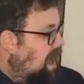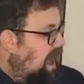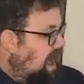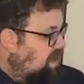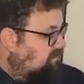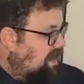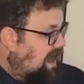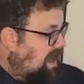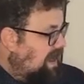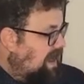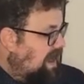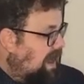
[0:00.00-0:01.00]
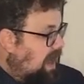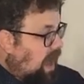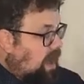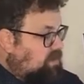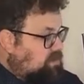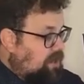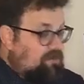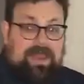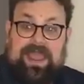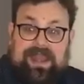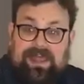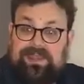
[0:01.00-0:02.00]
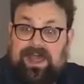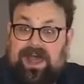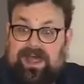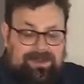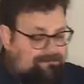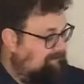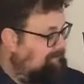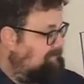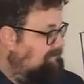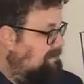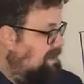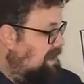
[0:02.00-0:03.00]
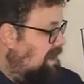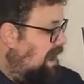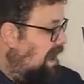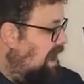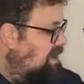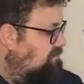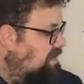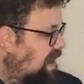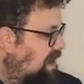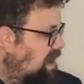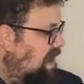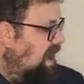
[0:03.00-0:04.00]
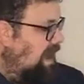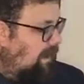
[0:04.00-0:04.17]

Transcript: I've got a Pteranodon. I've got a